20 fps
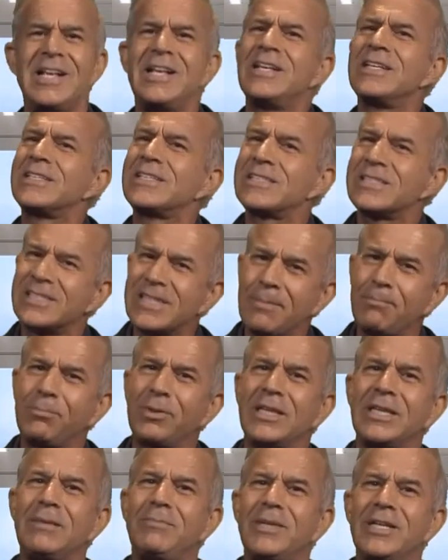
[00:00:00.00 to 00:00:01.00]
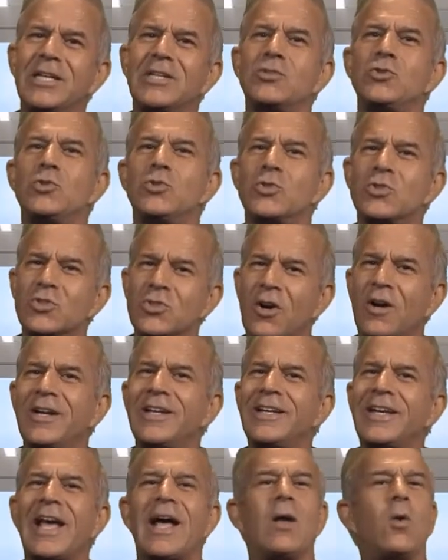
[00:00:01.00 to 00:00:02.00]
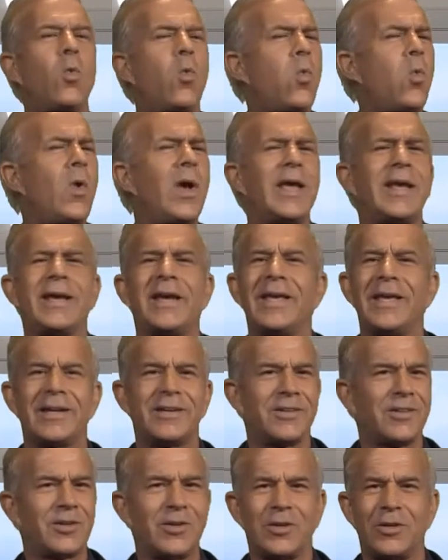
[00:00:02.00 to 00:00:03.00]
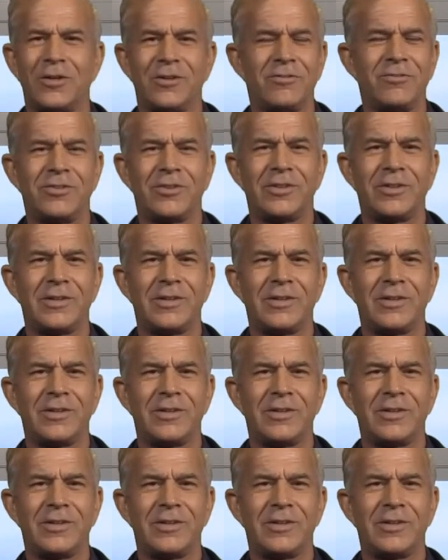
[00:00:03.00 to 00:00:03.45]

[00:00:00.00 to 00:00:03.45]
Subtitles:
simply because you started out way ahead of the curve?